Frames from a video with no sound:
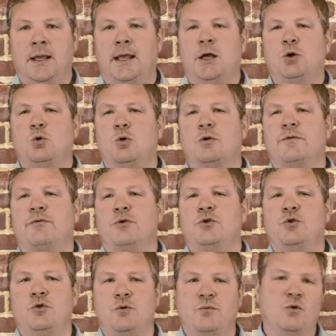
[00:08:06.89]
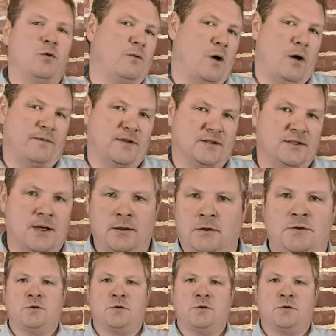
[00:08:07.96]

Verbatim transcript: in order for you to move off the sideline?